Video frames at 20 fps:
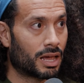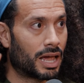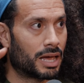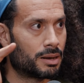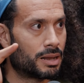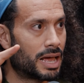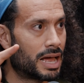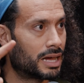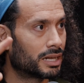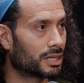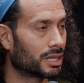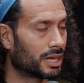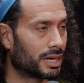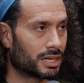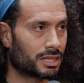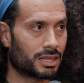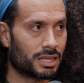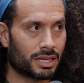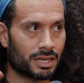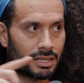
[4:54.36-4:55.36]
And had
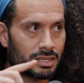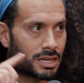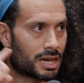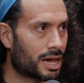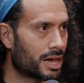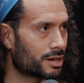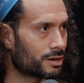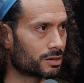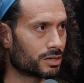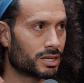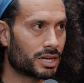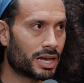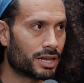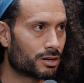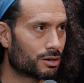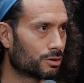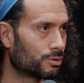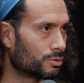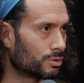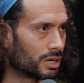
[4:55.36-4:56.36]
like the entire
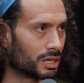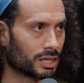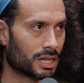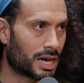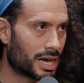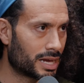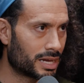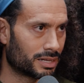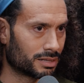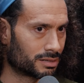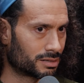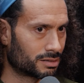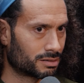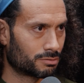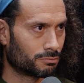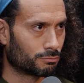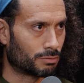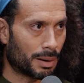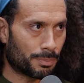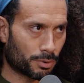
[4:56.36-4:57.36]
NATO alliance
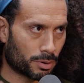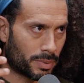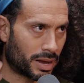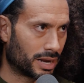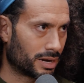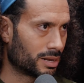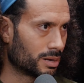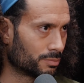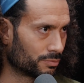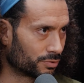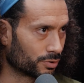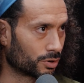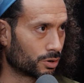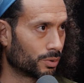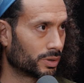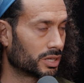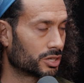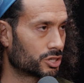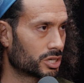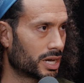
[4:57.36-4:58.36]
reprimand him for
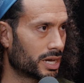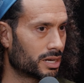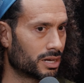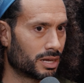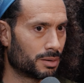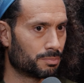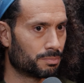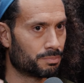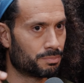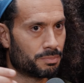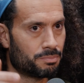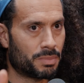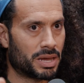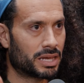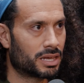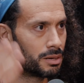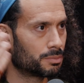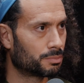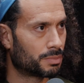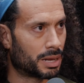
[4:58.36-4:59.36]
going to China
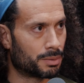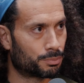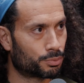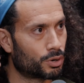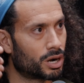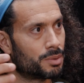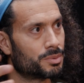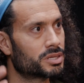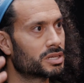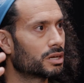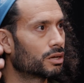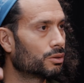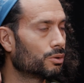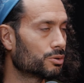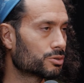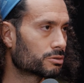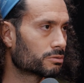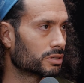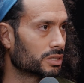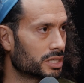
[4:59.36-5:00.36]
and promising
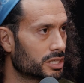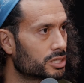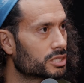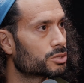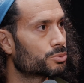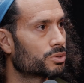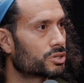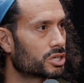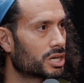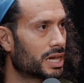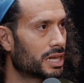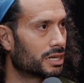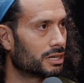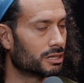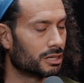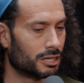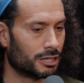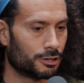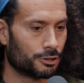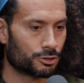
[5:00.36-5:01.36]
closer allegiance with China.
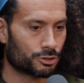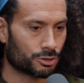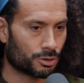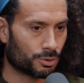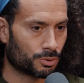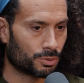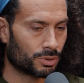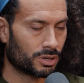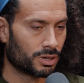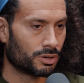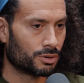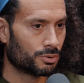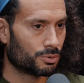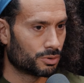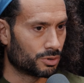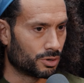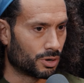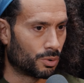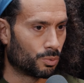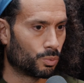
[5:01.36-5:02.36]
So,
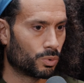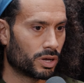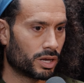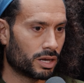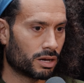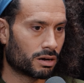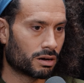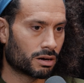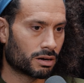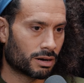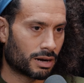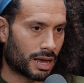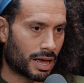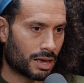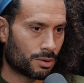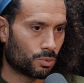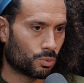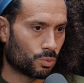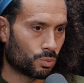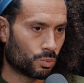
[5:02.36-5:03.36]

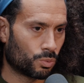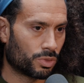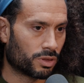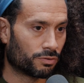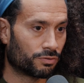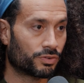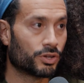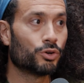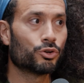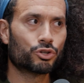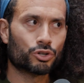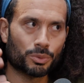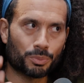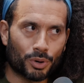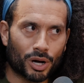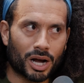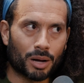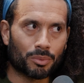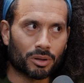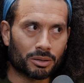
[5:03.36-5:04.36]
the future
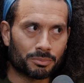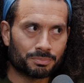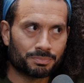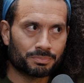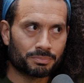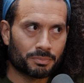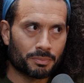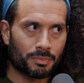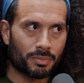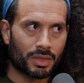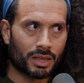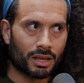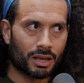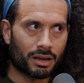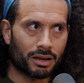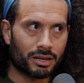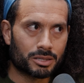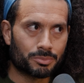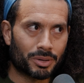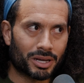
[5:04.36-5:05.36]
problem
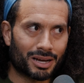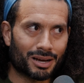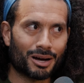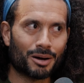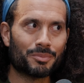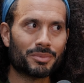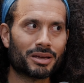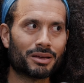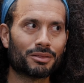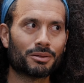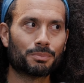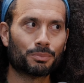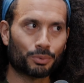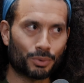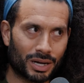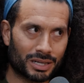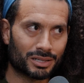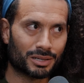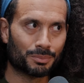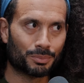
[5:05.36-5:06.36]
is becoming the
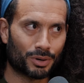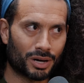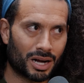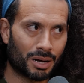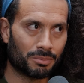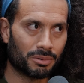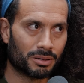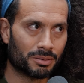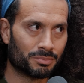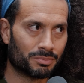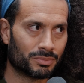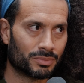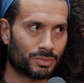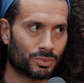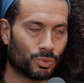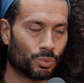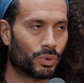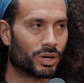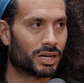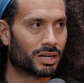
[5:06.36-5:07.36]
present problem
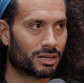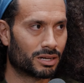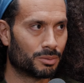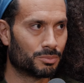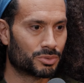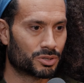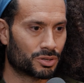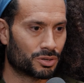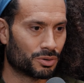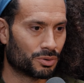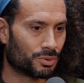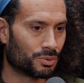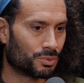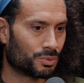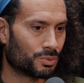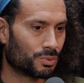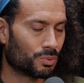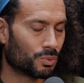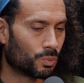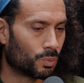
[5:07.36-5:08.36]
when it comes
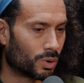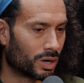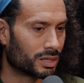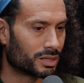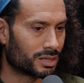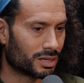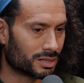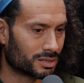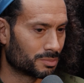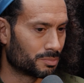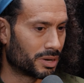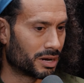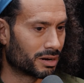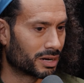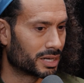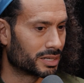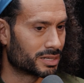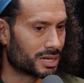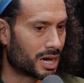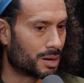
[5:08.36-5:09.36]
to what does
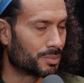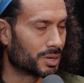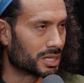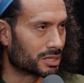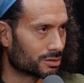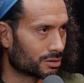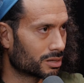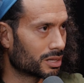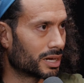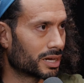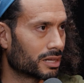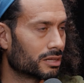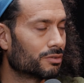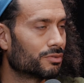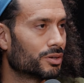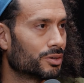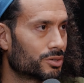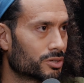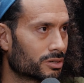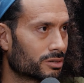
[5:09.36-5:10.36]
American dominance look like in the
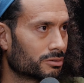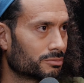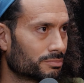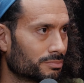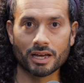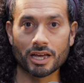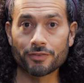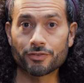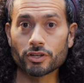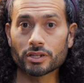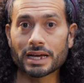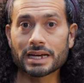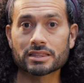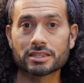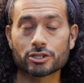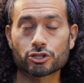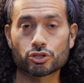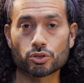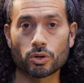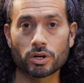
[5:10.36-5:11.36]
future. Right. If you like
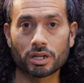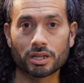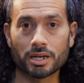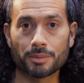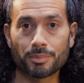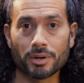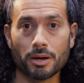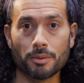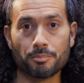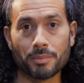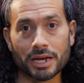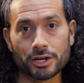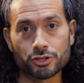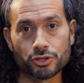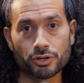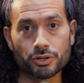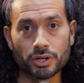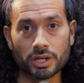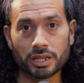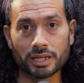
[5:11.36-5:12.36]
this short clip, make
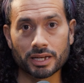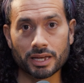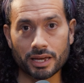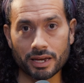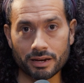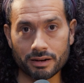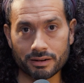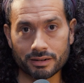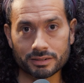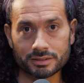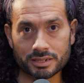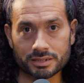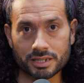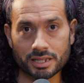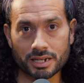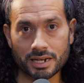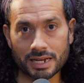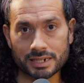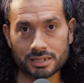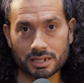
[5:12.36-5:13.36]
sure you click here to see
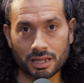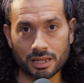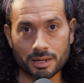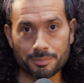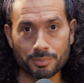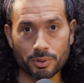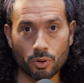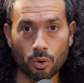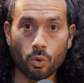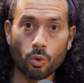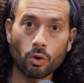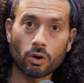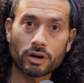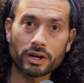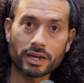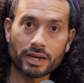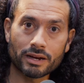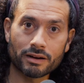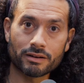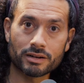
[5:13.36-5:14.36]
the next clip or
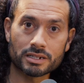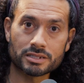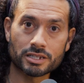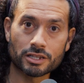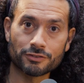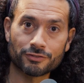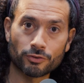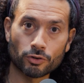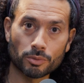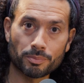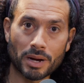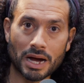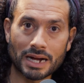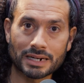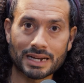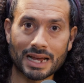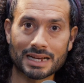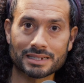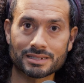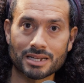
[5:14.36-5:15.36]
here to see the full
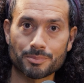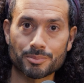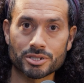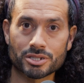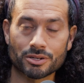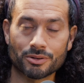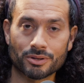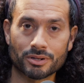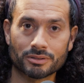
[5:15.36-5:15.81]
podcast episode.